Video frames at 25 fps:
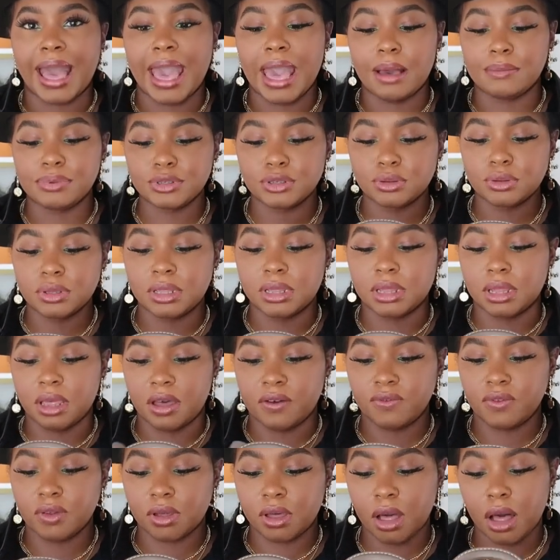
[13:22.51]
I absolutely
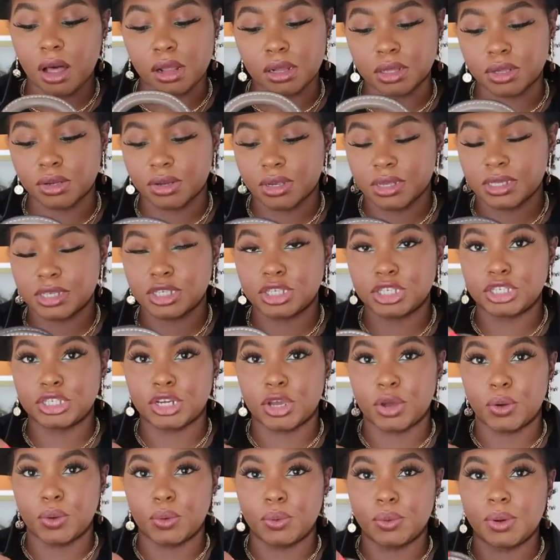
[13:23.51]
love the color. It's
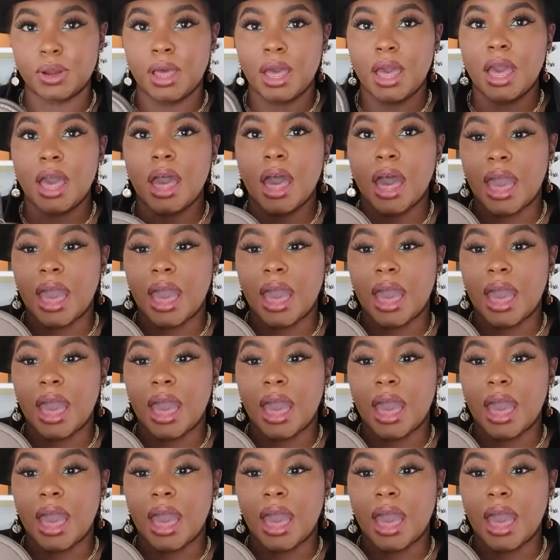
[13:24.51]
stone.